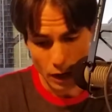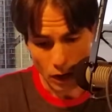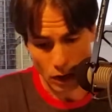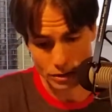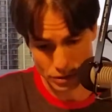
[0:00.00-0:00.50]

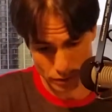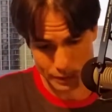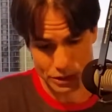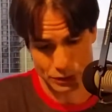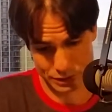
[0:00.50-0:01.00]
also
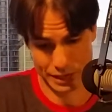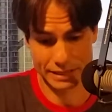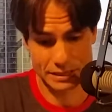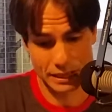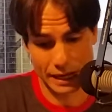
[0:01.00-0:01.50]
when she was
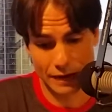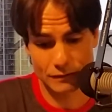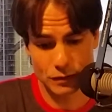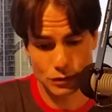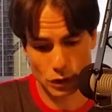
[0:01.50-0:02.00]
19, and
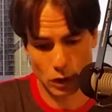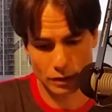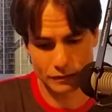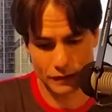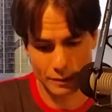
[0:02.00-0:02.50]
future Hall
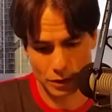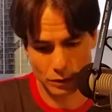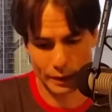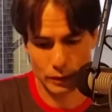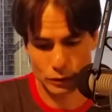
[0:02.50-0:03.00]
of Famer
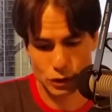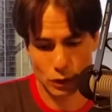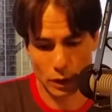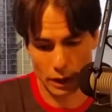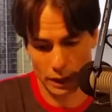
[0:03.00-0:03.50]
Lorena
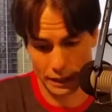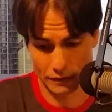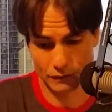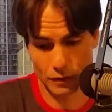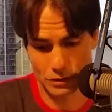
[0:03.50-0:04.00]
Ochoa in the
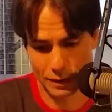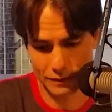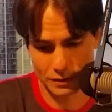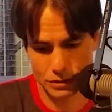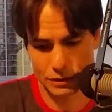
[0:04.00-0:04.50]
1st round
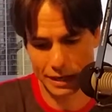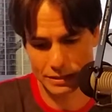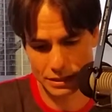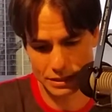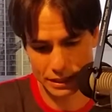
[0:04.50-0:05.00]
of the
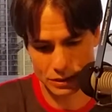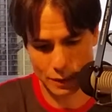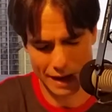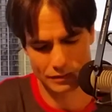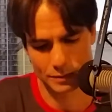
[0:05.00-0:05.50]
2006
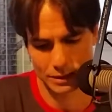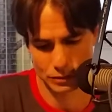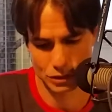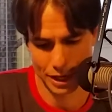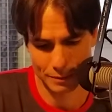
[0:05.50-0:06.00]
Kraft
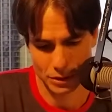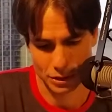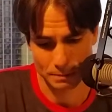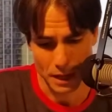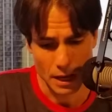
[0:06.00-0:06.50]
Nabisco
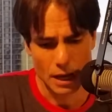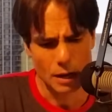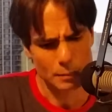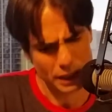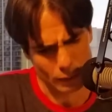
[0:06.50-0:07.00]
Championship.
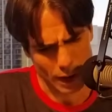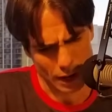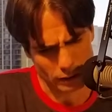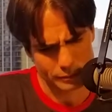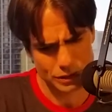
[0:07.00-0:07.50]

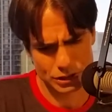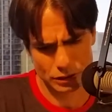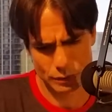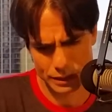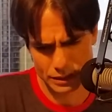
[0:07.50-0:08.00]
Meanwhile,
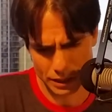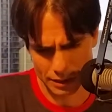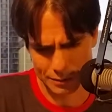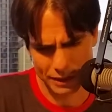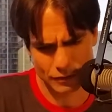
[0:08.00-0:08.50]
Michelle Wee's
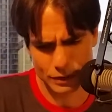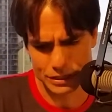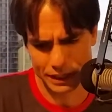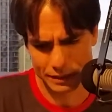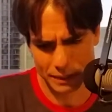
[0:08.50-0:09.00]
bid for a
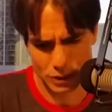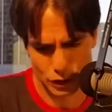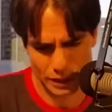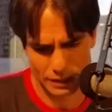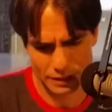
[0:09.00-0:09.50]
2nd major
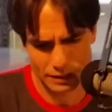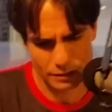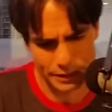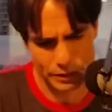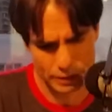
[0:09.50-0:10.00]
ended a little
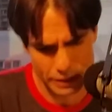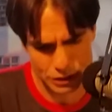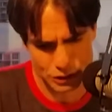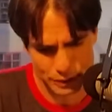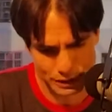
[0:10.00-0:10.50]
bit early as
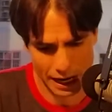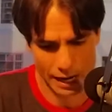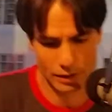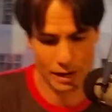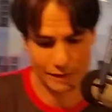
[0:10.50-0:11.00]
she
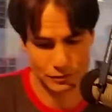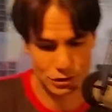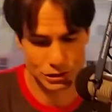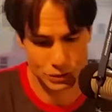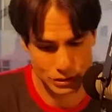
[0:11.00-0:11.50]
retired after
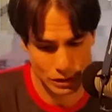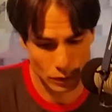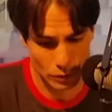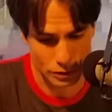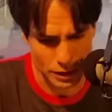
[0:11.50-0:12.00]
just 13
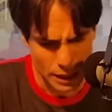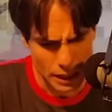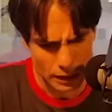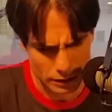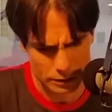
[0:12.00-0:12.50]
holes,
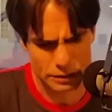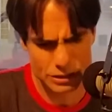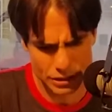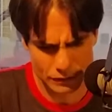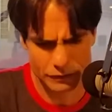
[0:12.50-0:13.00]
clearly
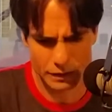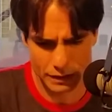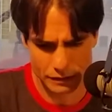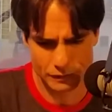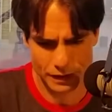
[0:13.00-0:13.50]
still feeling
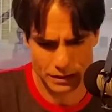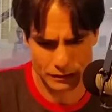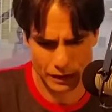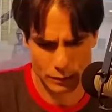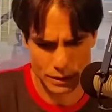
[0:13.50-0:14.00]
the effects of
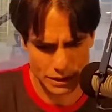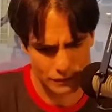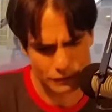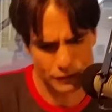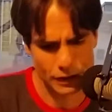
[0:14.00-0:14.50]
a
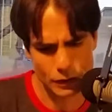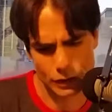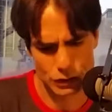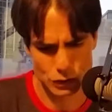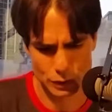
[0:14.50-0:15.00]
recent finger
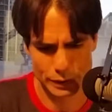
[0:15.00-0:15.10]
injury.